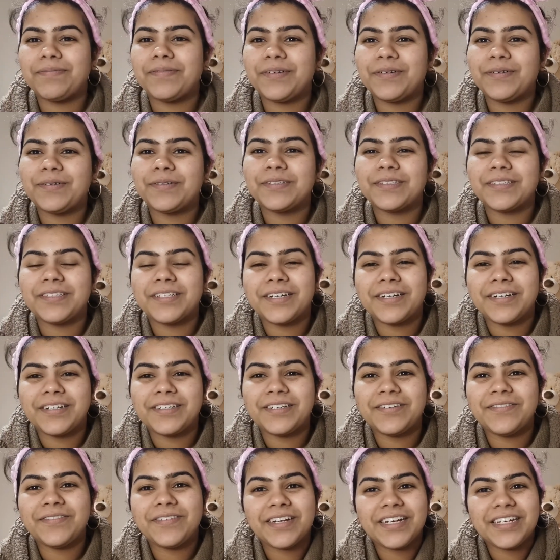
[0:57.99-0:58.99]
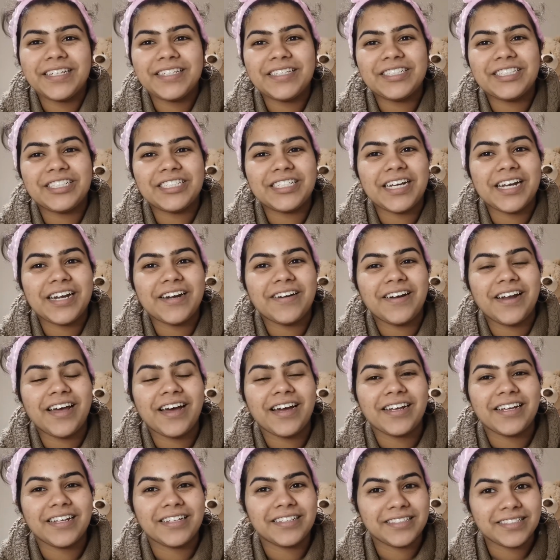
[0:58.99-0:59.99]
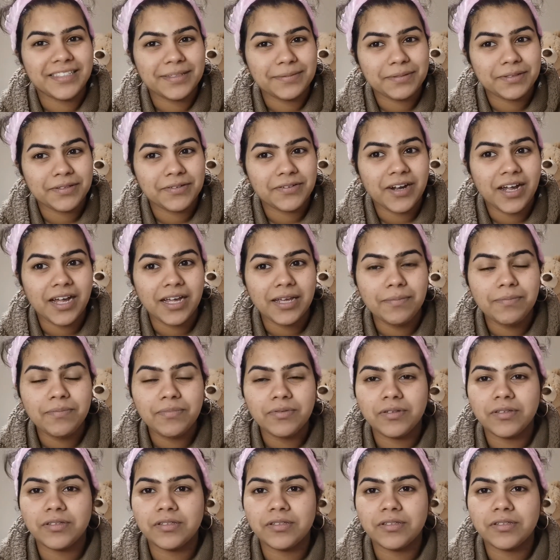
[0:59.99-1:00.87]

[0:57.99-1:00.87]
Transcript: Also, don't forget to share, like and subscribe.